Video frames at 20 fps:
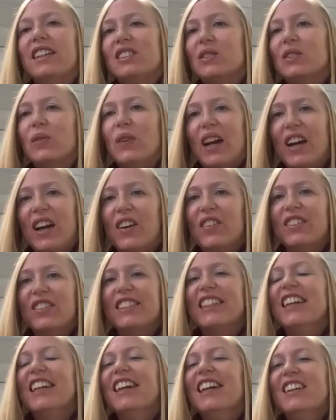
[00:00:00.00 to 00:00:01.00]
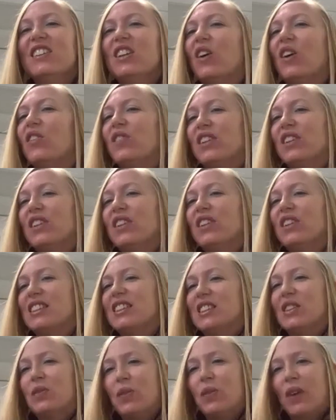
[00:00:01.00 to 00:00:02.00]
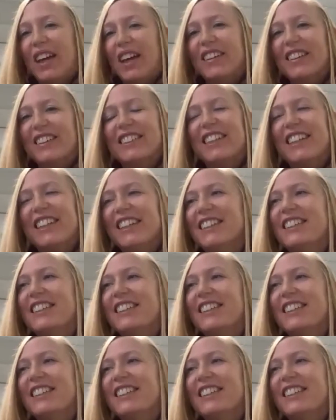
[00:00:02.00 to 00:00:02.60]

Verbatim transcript: around dolphins and whales, and